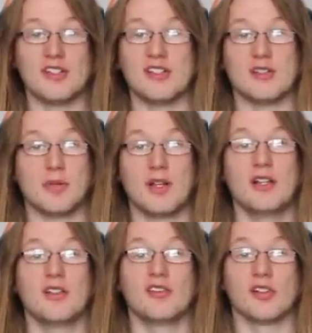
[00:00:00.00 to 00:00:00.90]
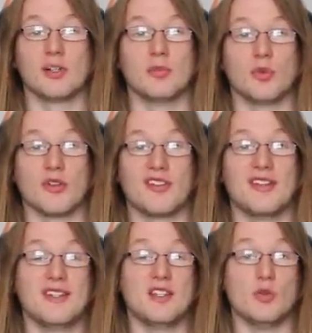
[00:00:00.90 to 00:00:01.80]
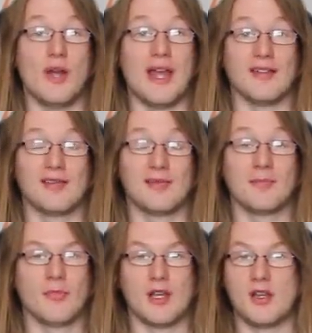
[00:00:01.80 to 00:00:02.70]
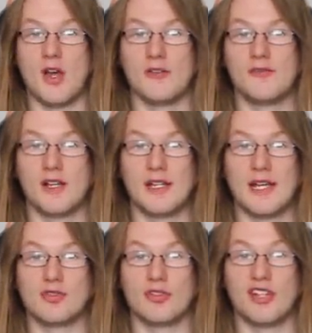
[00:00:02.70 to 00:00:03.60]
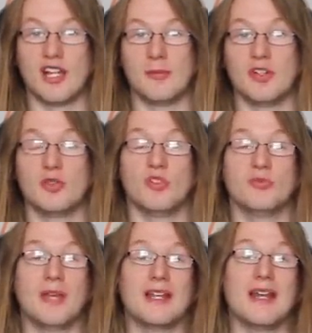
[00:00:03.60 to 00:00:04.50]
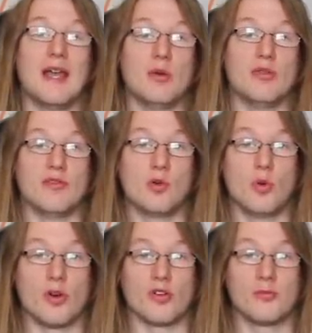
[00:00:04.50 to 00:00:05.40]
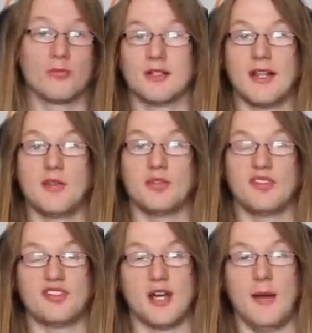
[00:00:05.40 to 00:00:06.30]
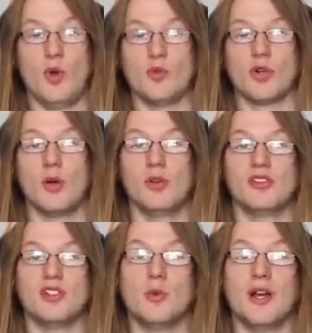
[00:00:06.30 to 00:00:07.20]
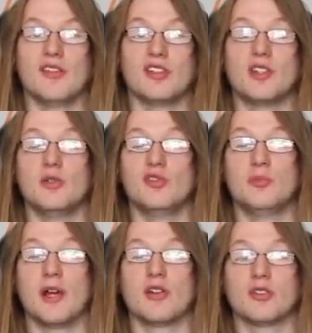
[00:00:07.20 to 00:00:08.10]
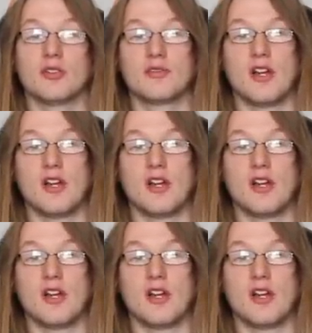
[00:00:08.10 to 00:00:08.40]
didn't apply to circuit boards in the US. A non-financial settlement was made out of court. Then there was the time when Roland US accused Behringer of